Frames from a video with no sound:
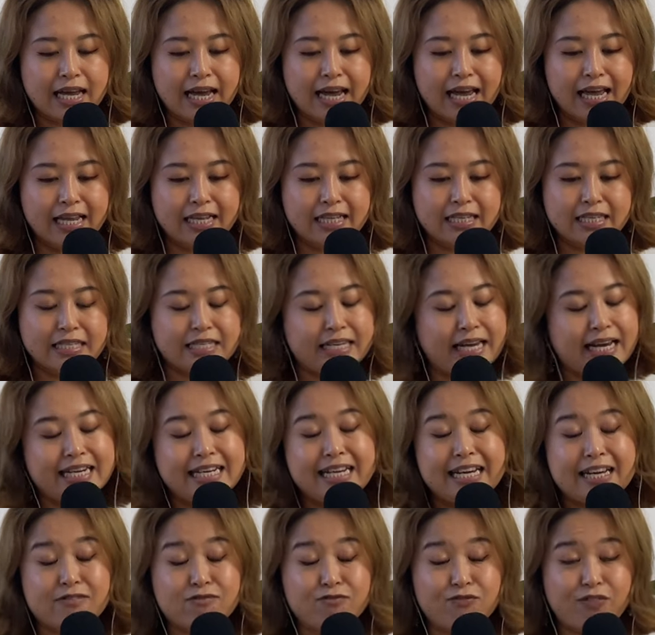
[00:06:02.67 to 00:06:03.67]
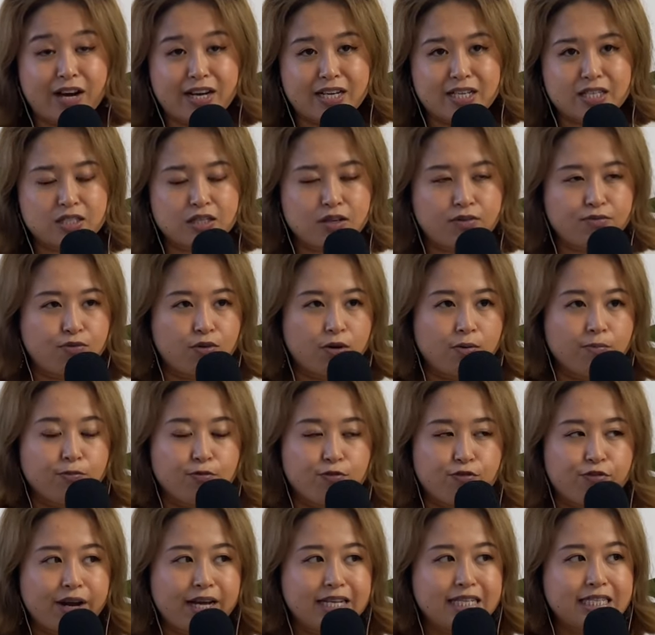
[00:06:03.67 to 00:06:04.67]
and getting advice from
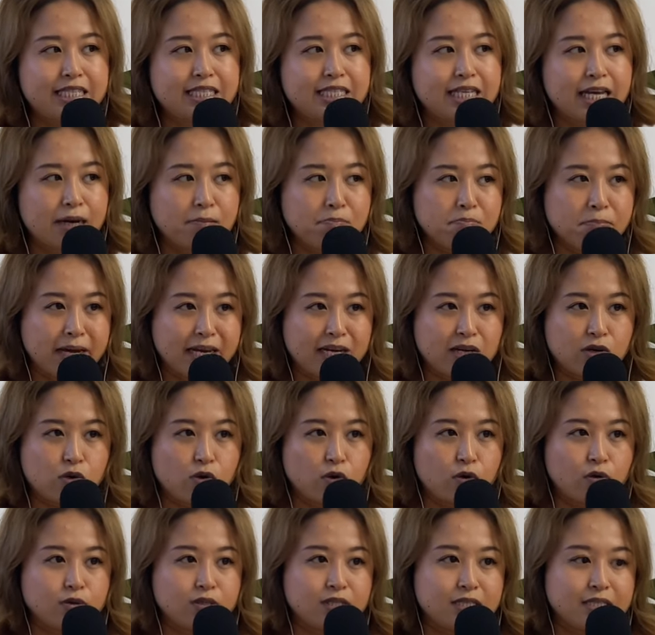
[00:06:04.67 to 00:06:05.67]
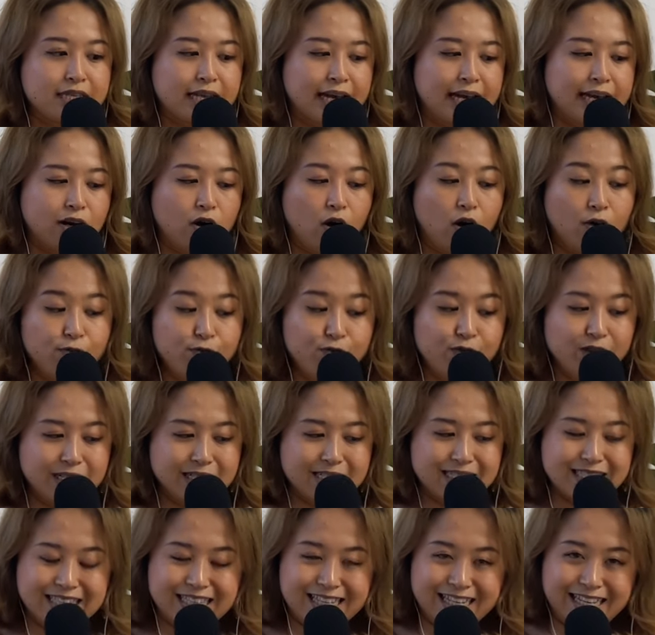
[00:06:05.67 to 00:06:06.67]
friends and mentors that
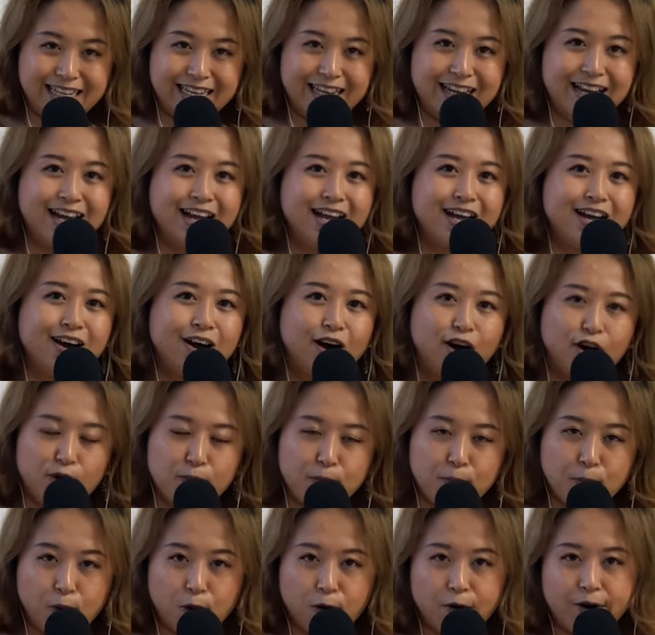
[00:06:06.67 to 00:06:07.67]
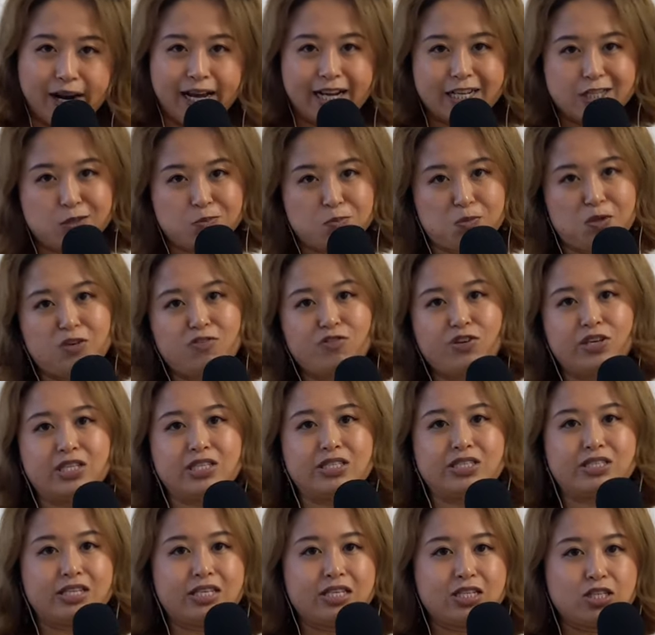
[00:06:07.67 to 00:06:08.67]
obviously are more
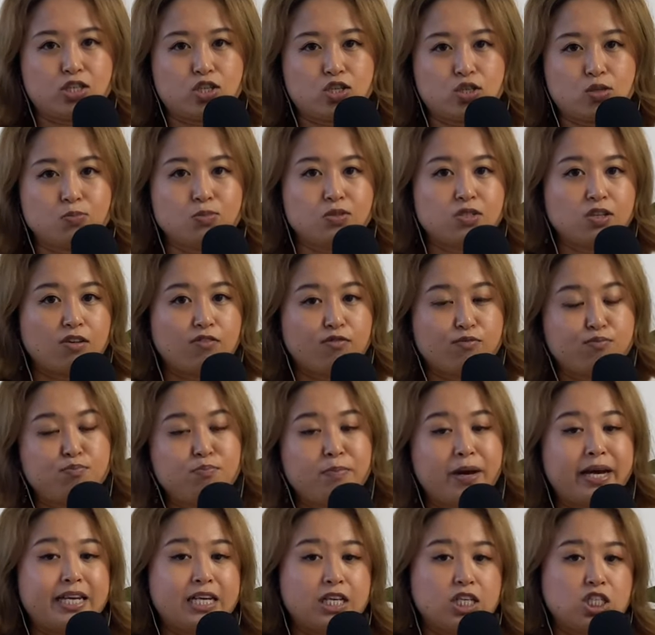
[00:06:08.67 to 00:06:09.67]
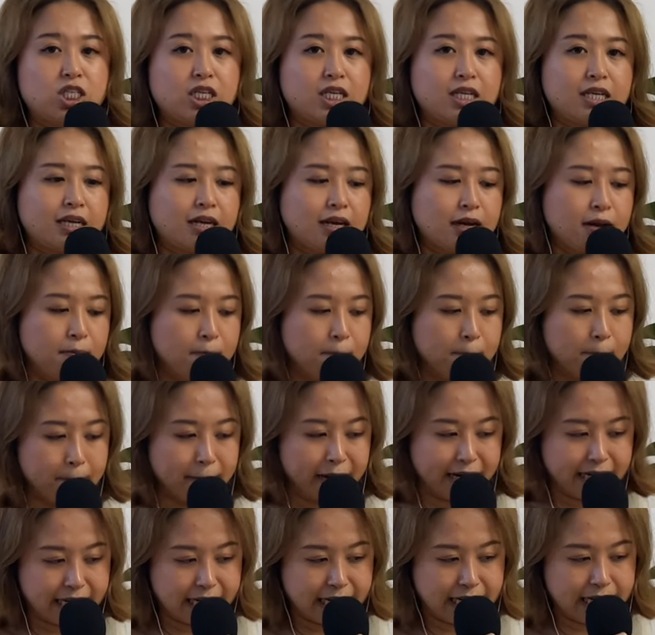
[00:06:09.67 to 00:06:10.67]
experienced in terms of managing
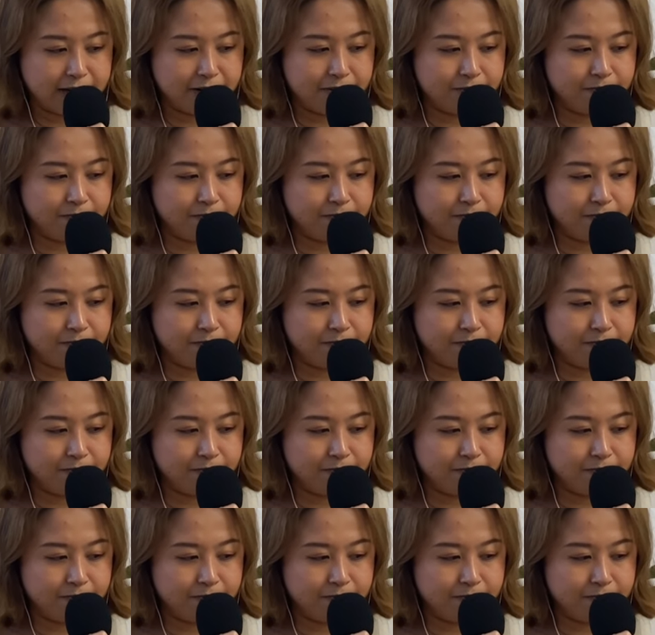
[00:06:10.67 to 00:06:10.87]
money.